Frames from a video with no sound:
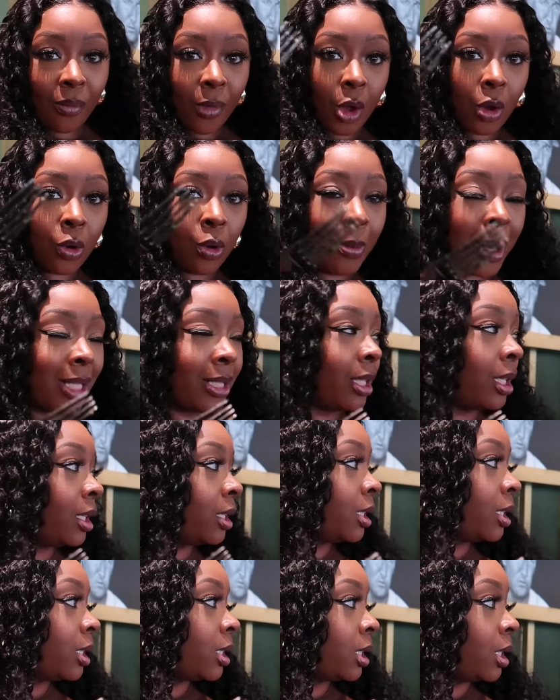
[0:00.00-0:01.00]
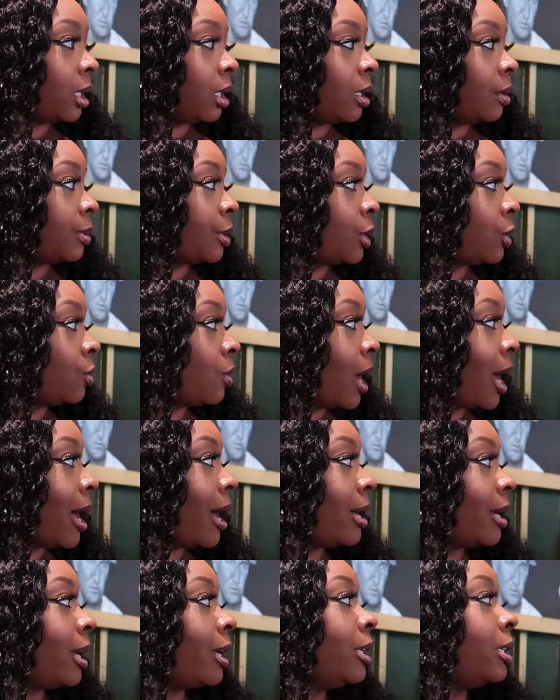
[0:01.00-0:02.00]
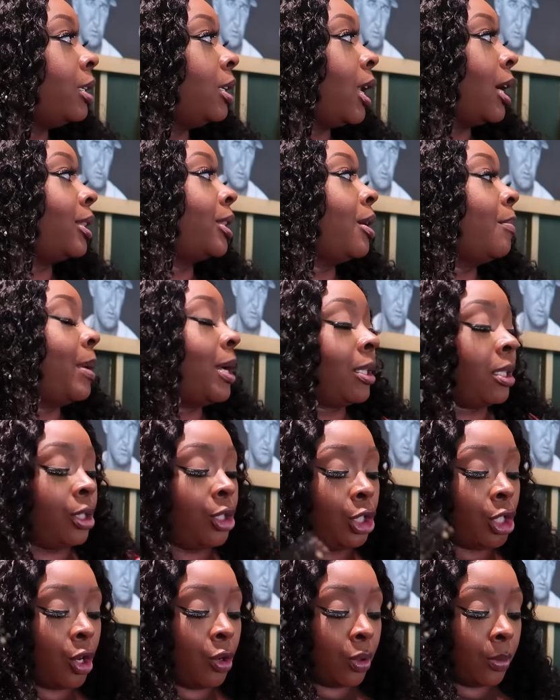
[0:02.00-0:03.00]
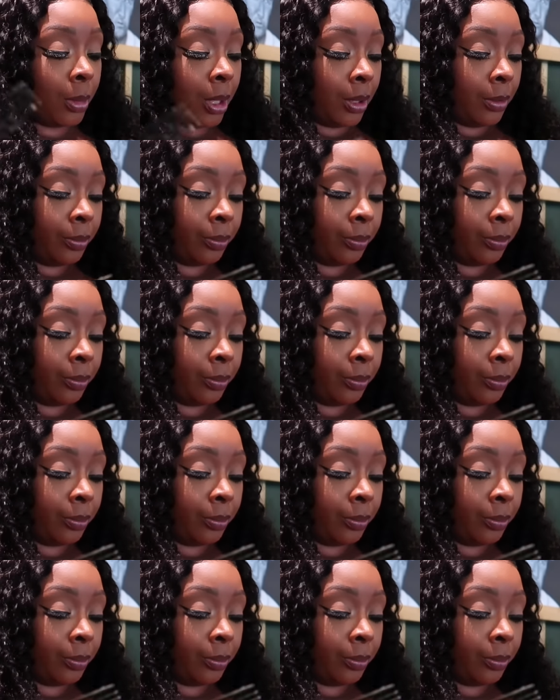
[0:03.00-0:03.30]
Oh, my teeth is okay. God, I feel like somebody choked me.